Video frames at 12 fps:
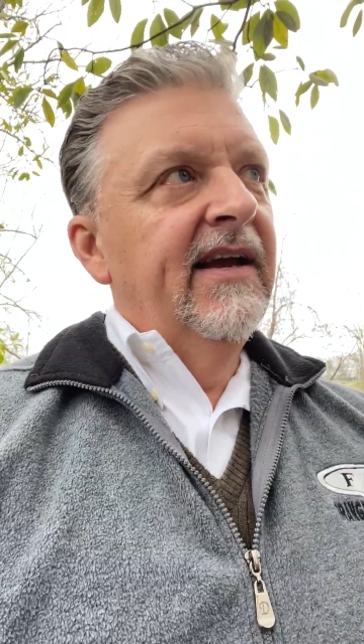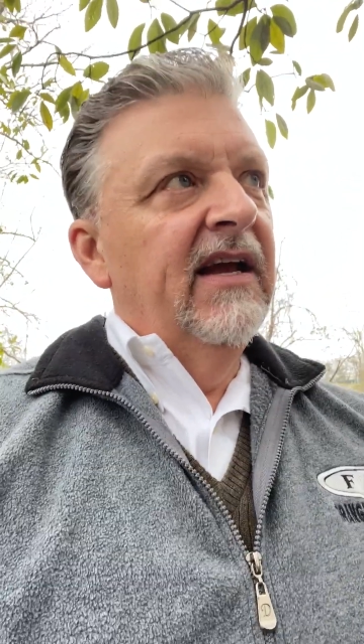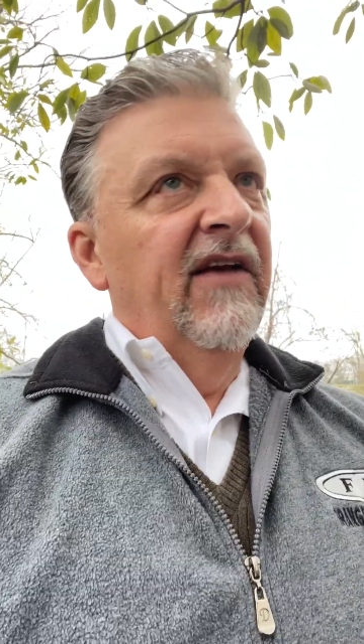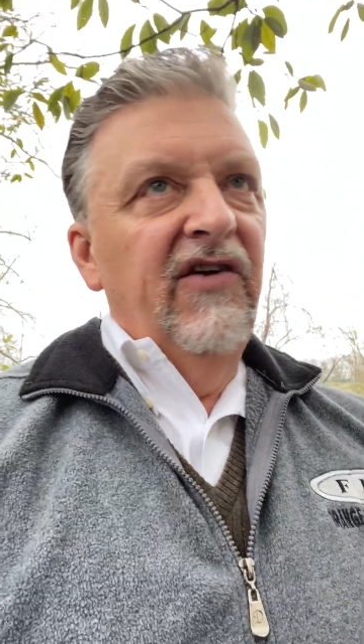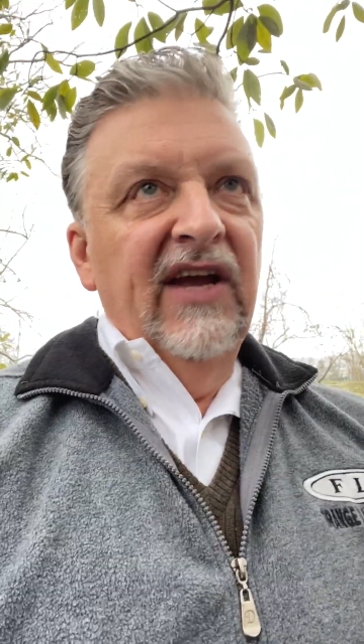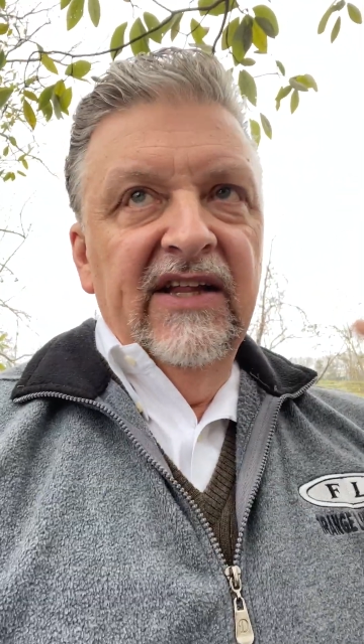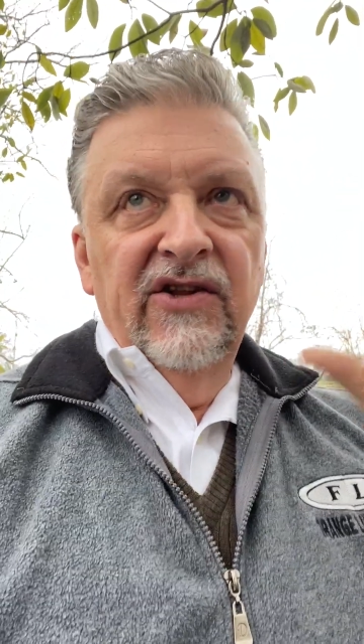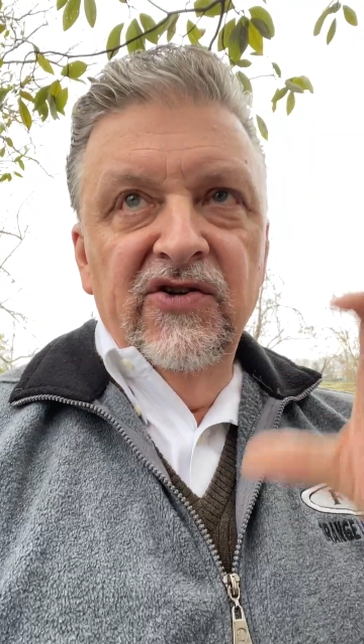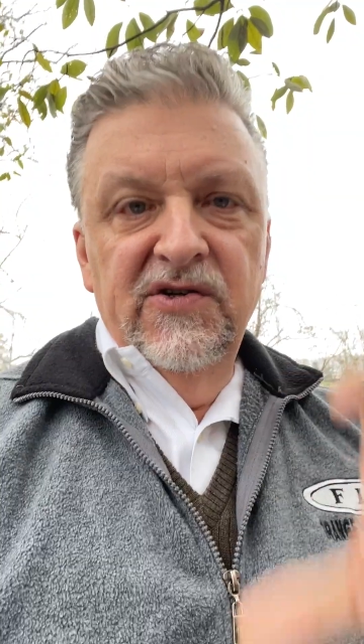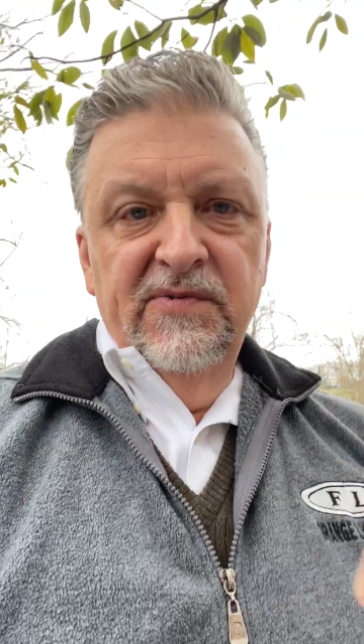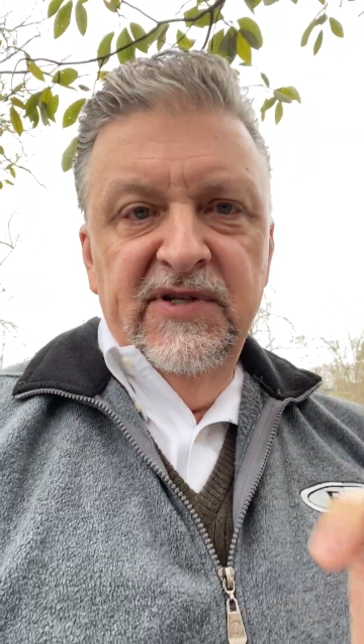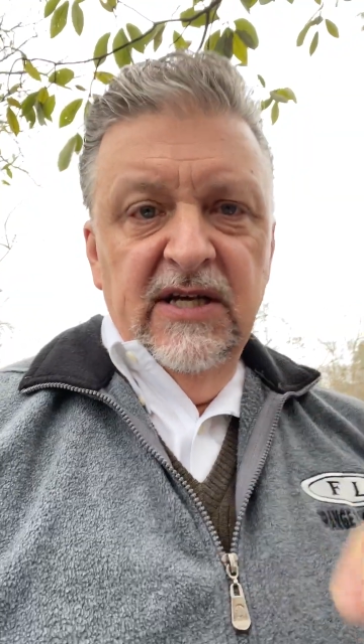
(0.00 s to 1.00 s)
If you get
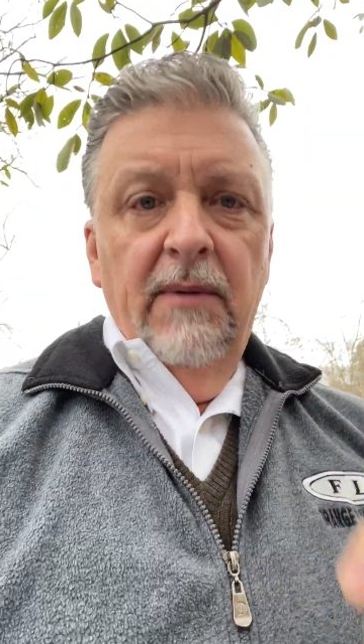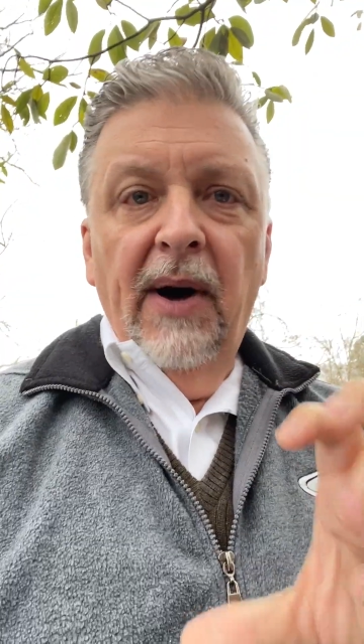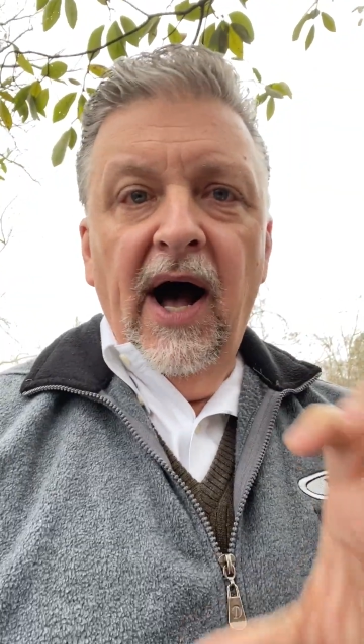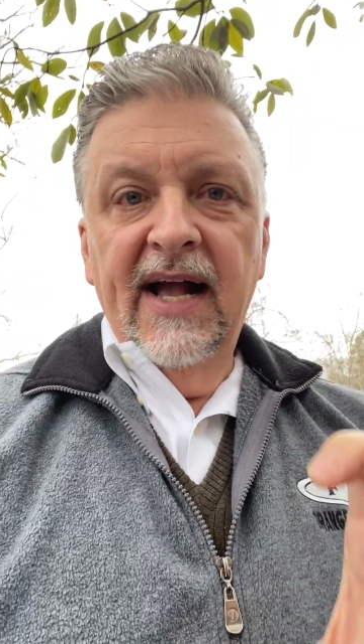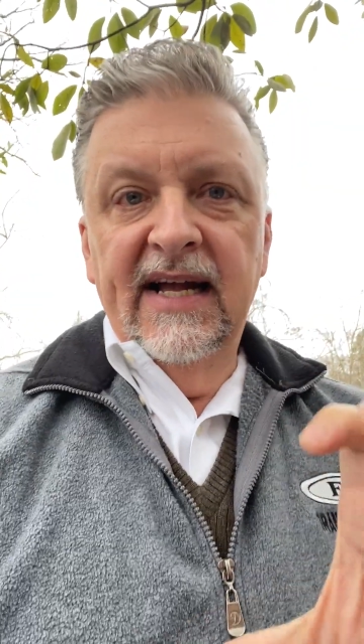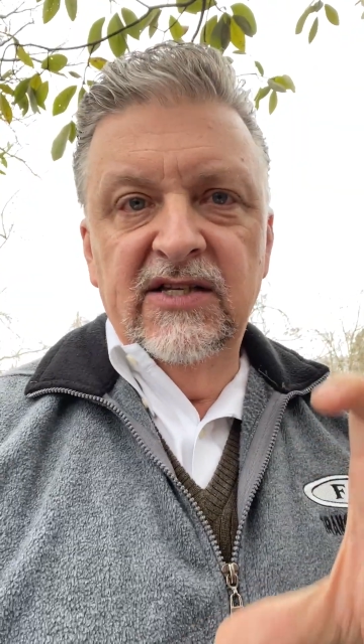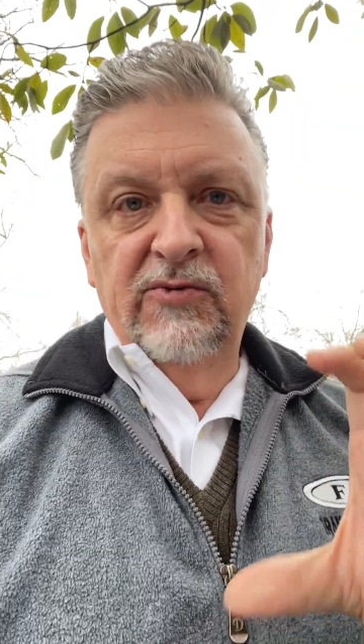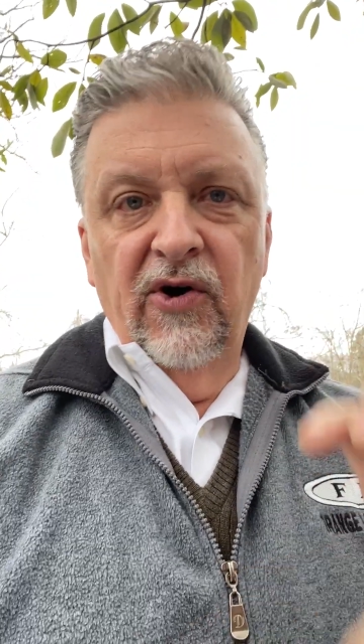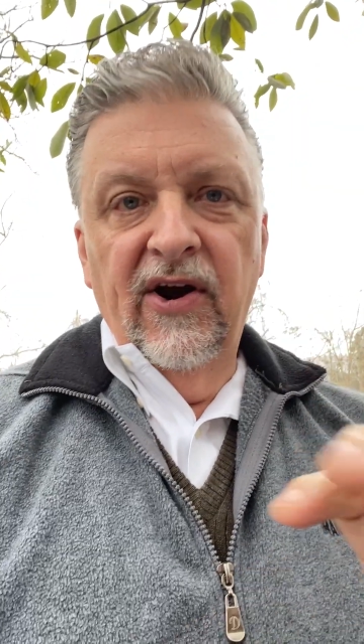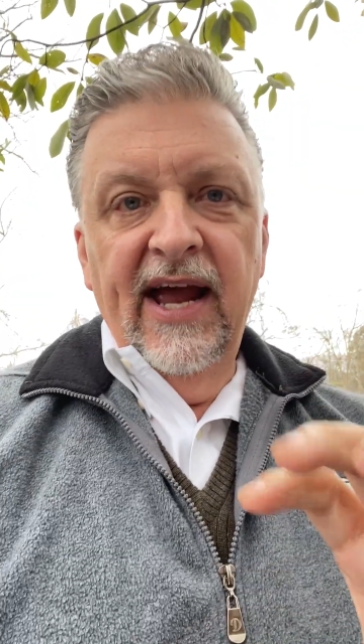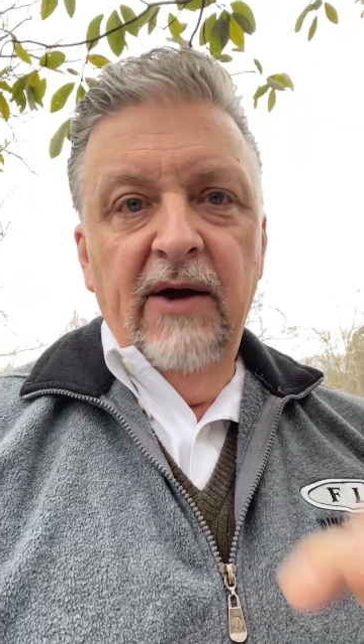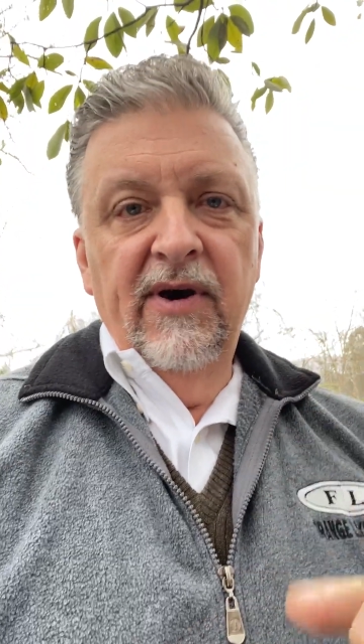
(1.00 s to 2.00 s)
those pockets
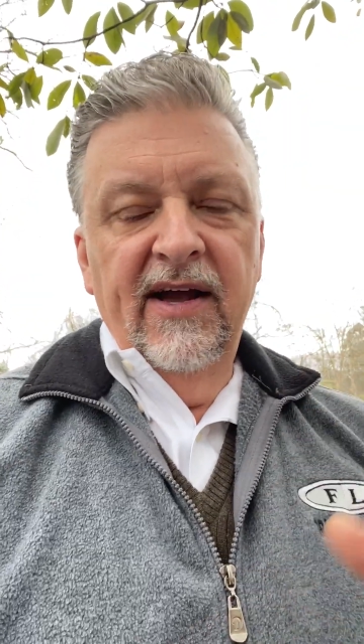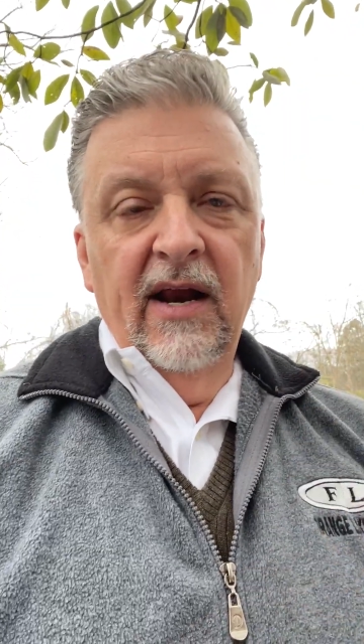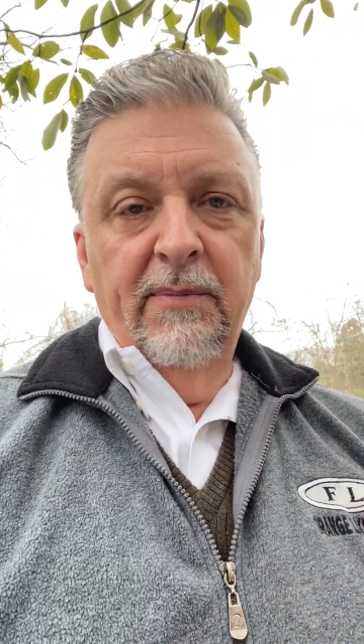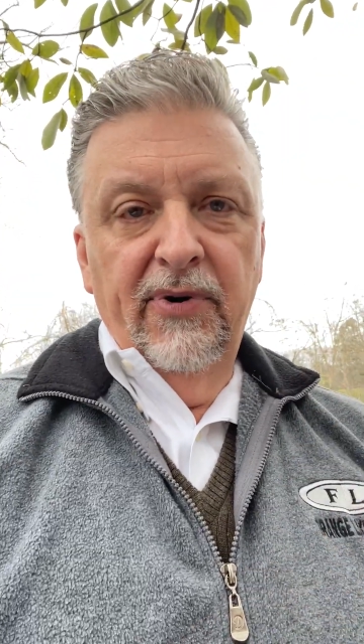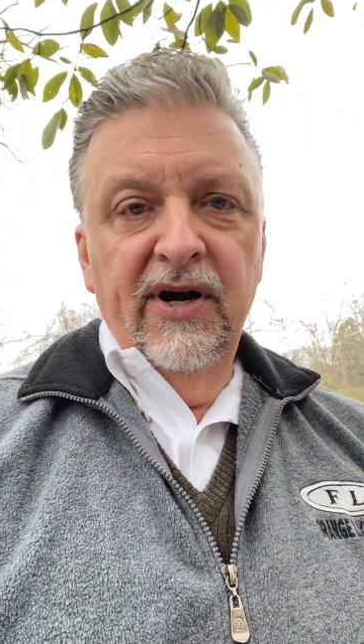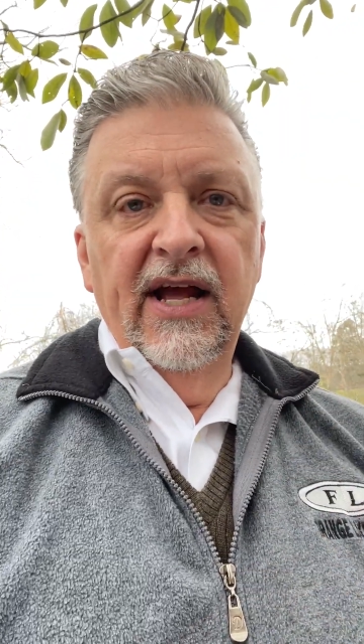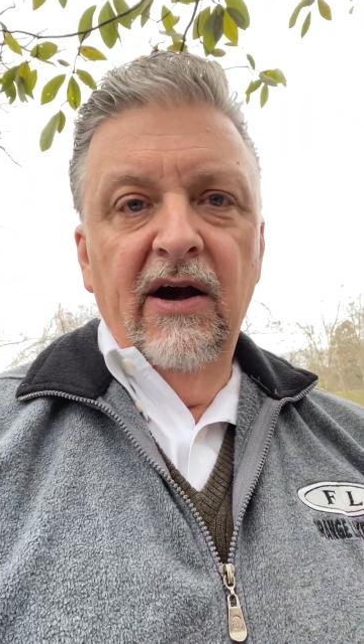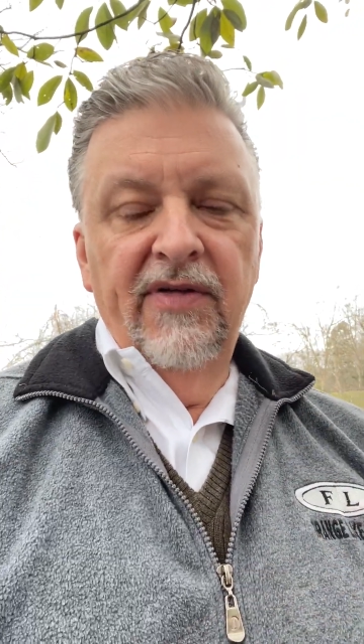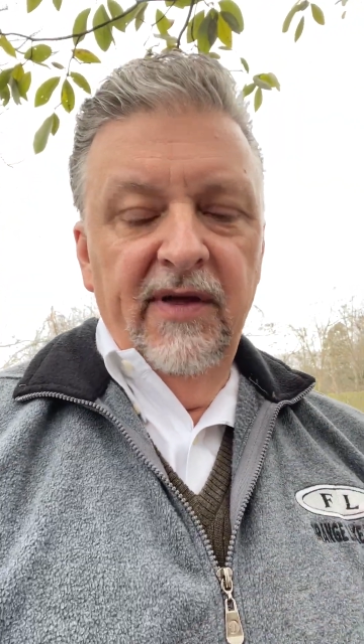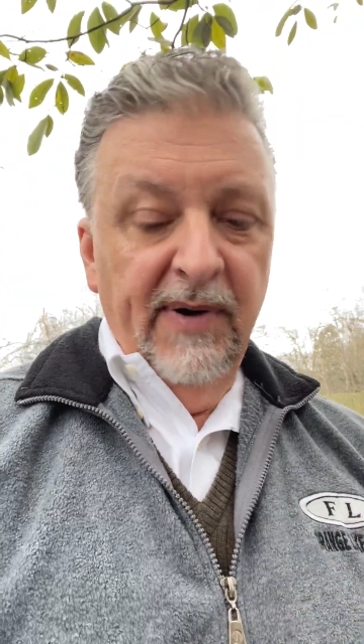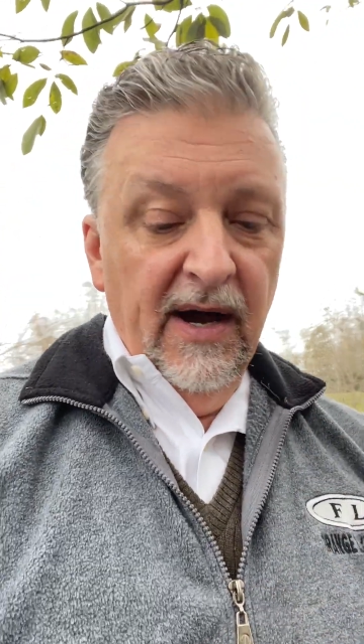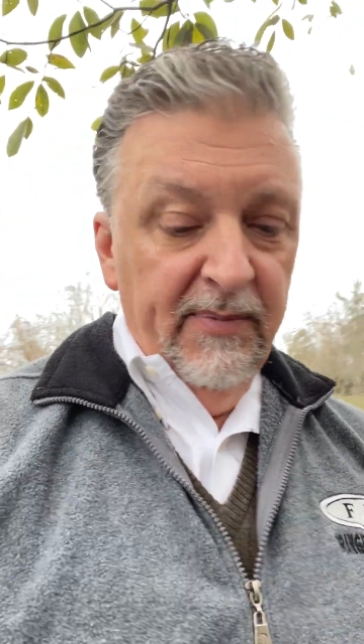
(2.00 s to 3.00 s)
where, hey, we got a pretty
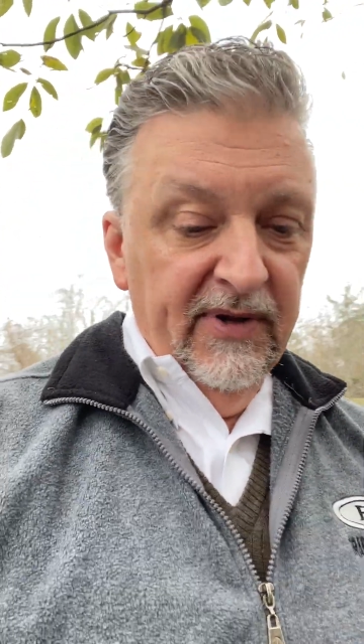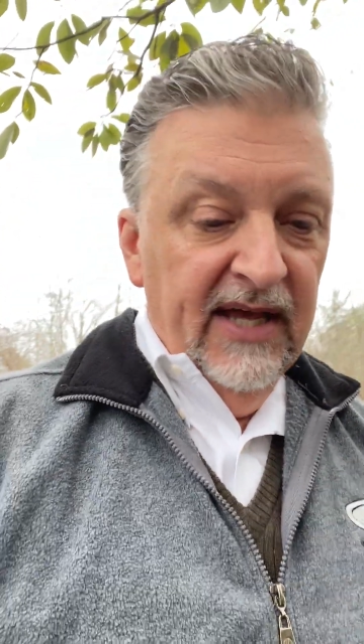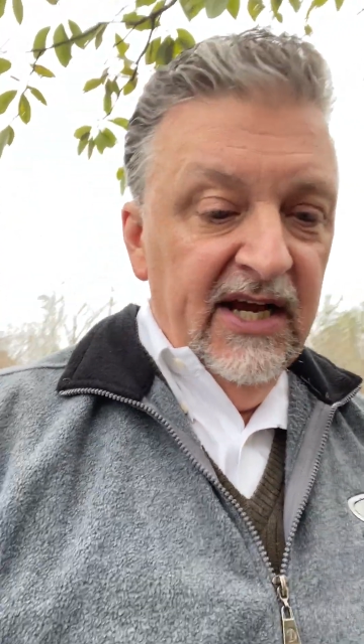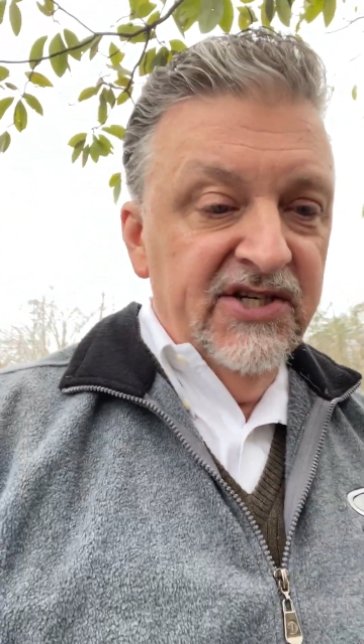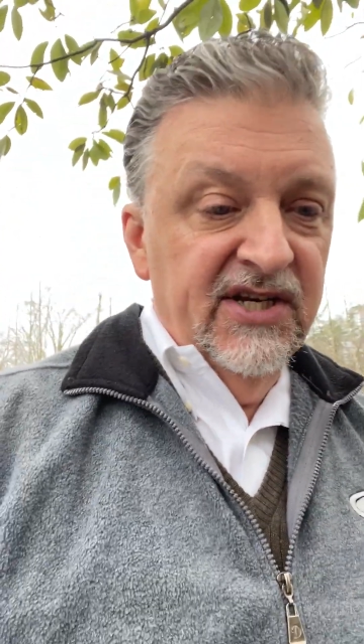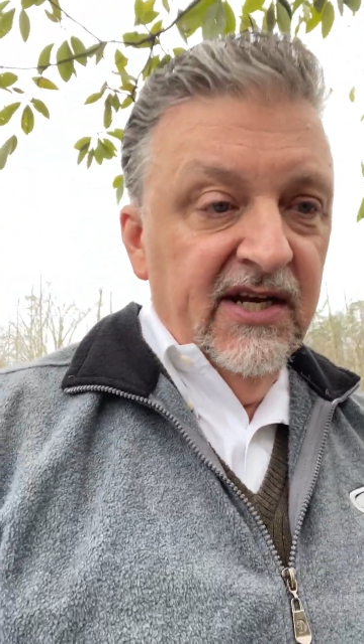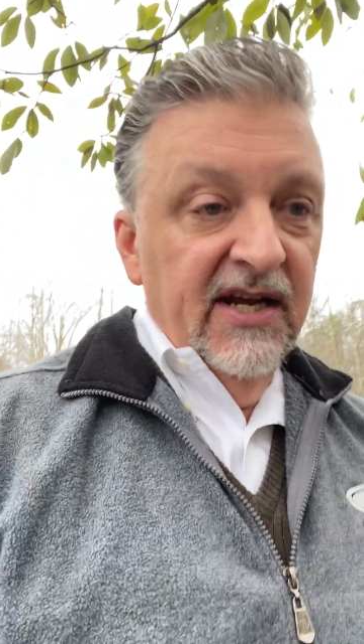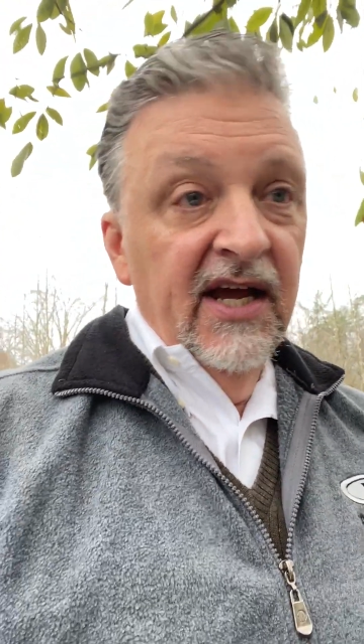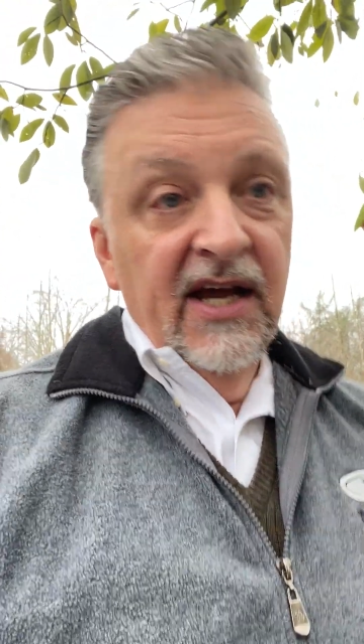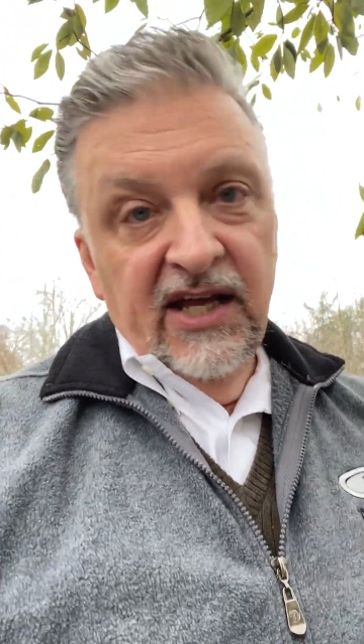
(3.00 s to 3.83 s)
healthy population,